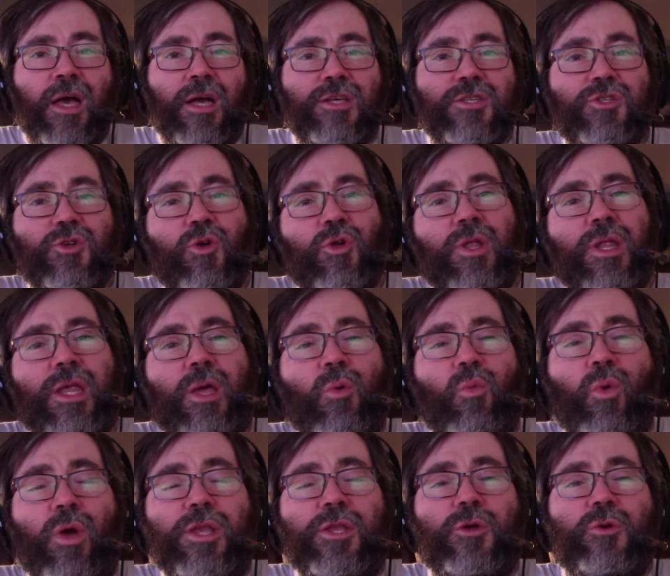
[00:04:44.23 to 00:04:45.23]
certainly
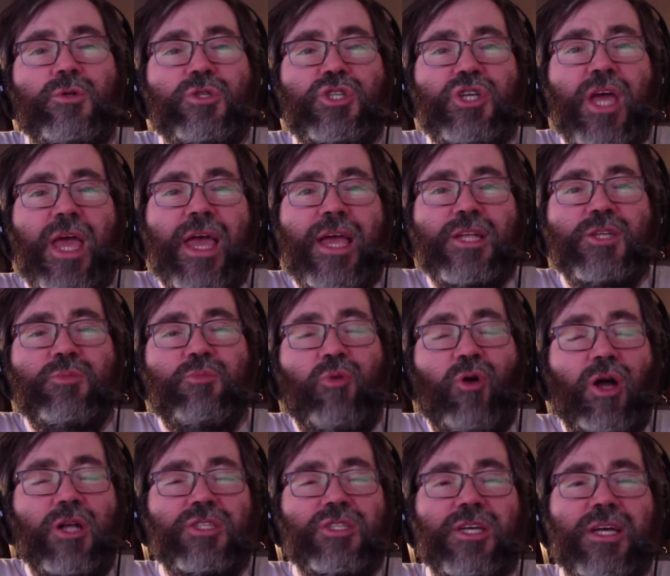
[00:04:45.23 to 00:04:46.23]
when you change
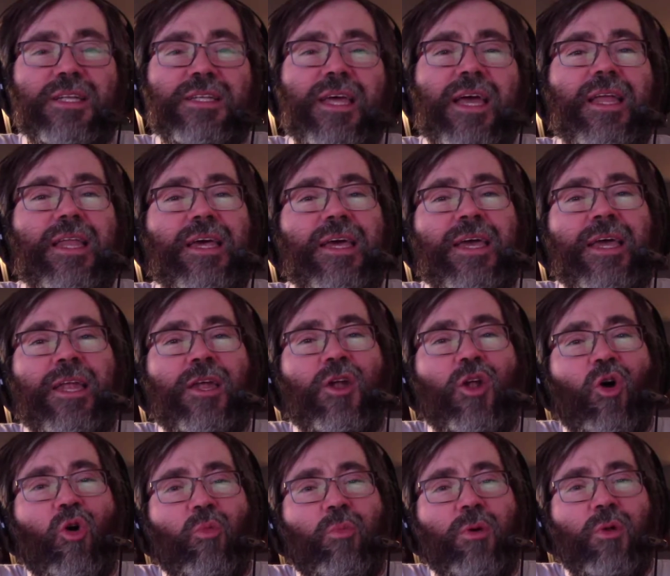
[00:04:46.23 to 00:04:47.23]
project data in an
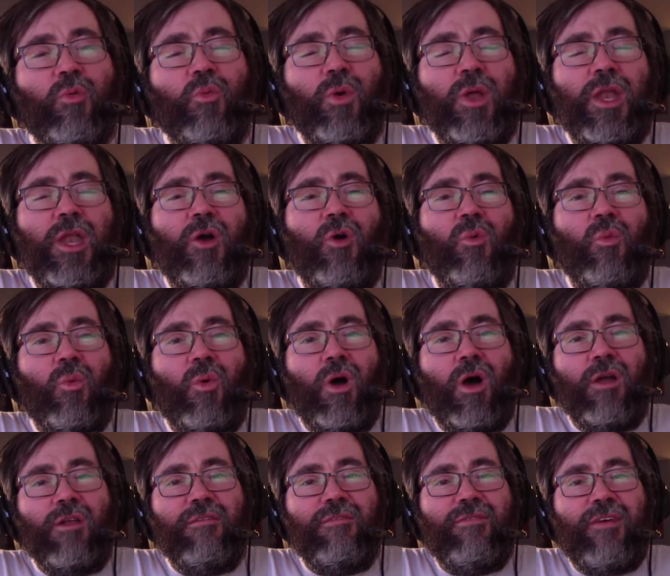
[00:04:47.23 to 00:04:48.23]
open window
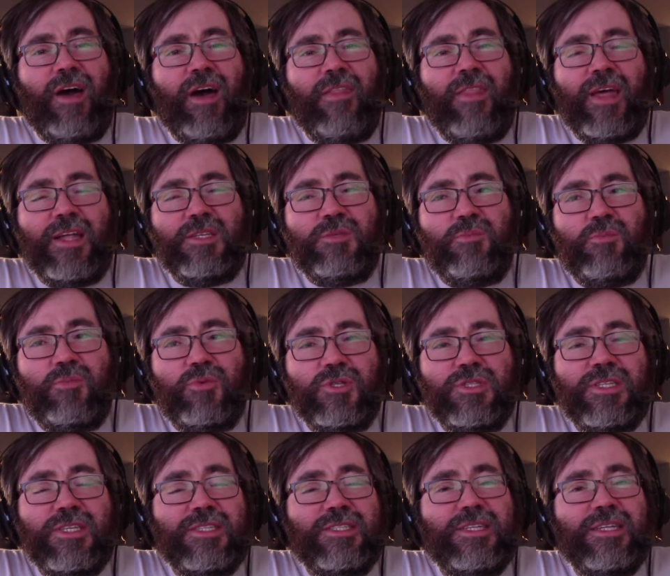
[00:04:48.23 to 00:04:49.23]
on a file that's
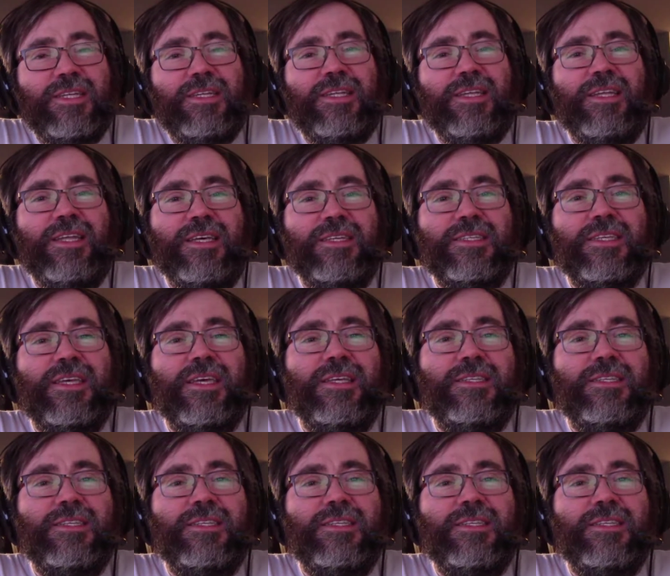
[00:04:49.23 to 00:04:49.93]
persisted to disk,